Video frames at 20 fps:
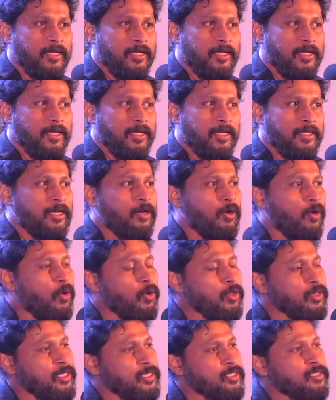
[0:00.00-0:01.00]
that all
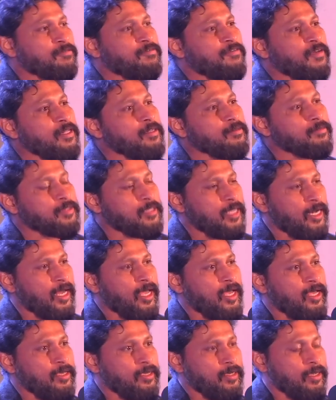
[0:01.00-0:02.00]
these films that
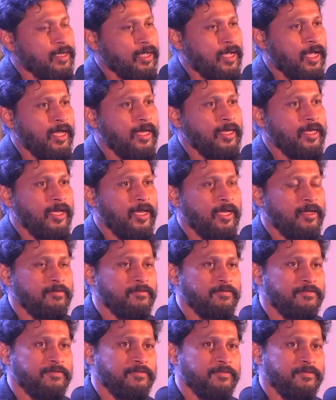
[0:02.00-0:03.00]
I have
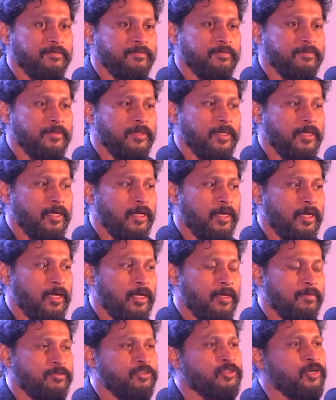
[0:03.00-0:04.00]

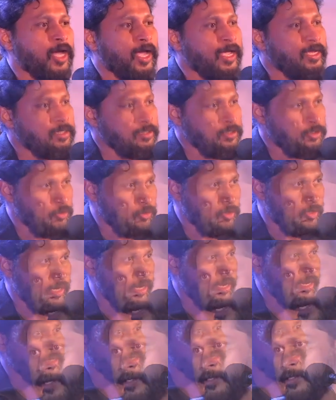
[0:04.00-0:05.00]
tried to
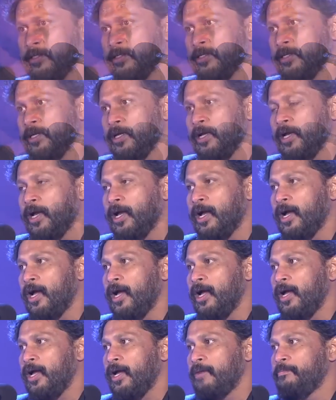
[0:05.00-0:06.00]
create
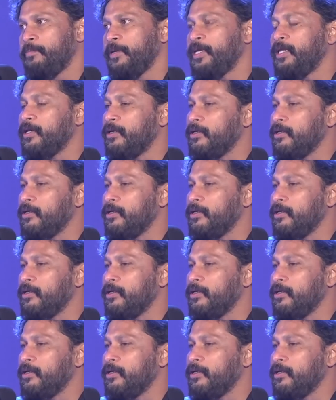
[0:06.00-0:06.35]
have been